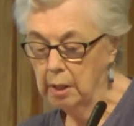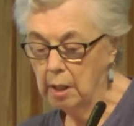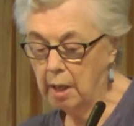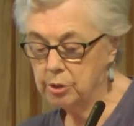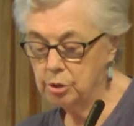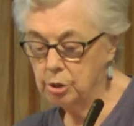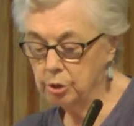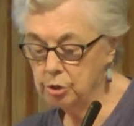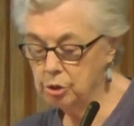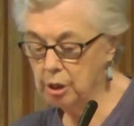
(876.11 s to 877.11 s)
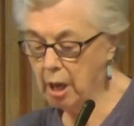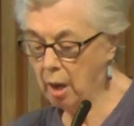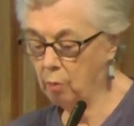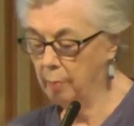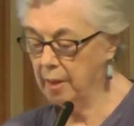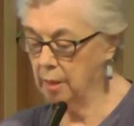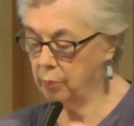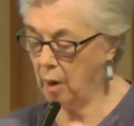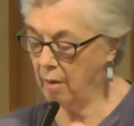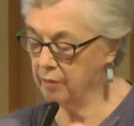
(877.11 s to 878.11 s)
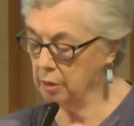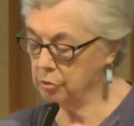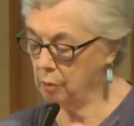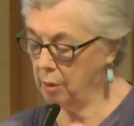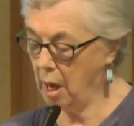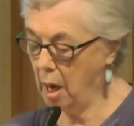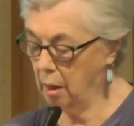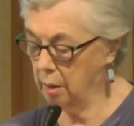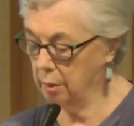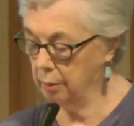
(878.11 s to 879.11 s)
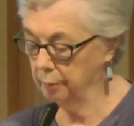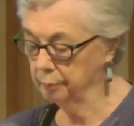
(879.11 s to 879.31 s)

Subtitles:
Next year's GA will be in Providence, Rhode Island.